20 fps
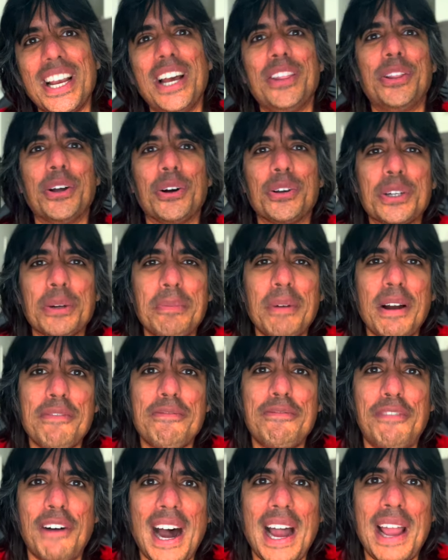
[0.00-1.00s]
those are my
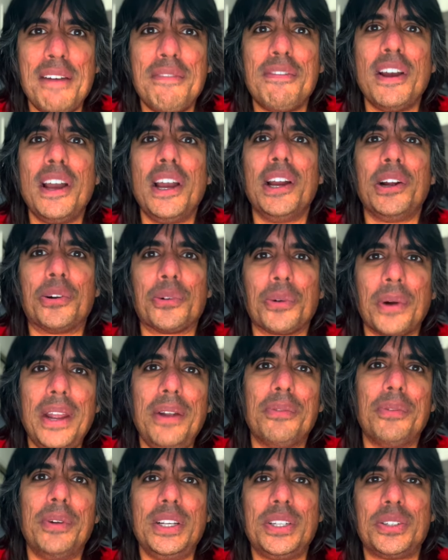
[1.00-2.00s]
5 great
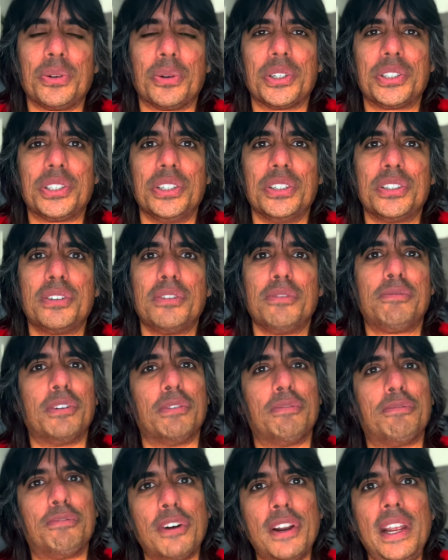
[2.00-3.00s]
resources for
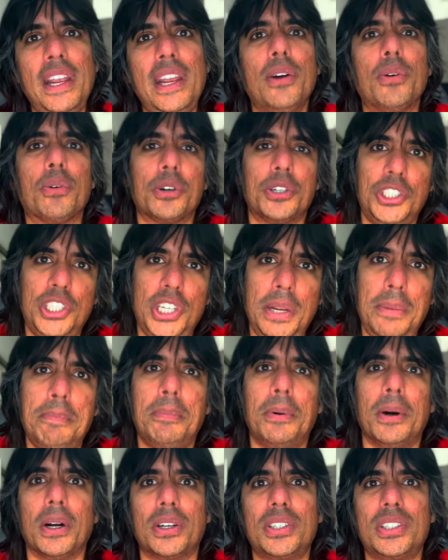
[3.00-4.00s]
free or cheap
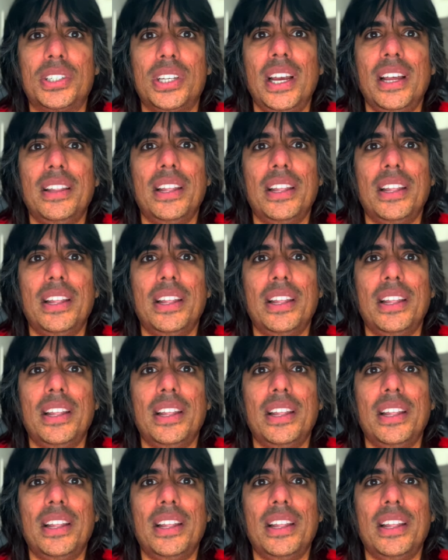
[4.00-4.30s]
books